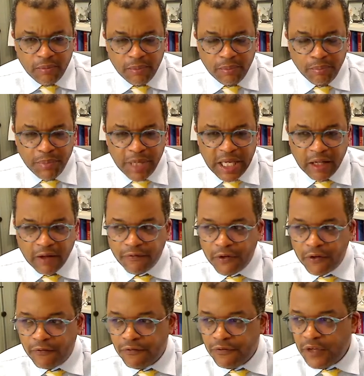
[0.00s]

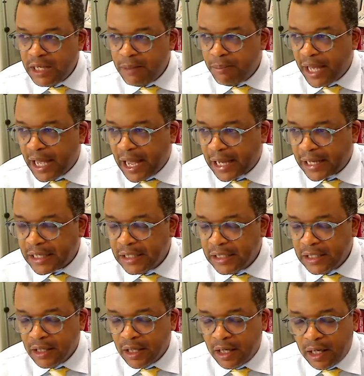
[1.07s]
meaningful feedback
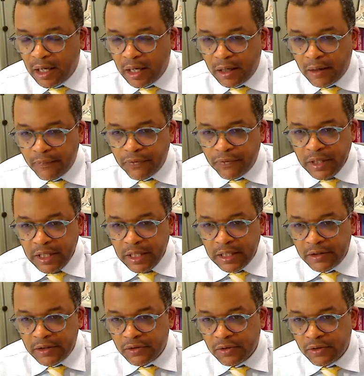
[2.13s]
um,
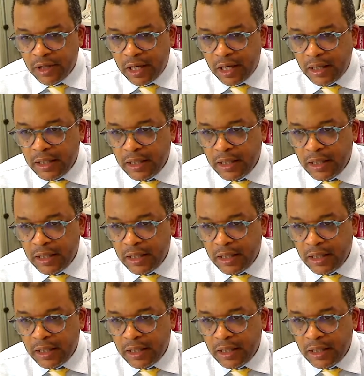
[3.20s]
is uh,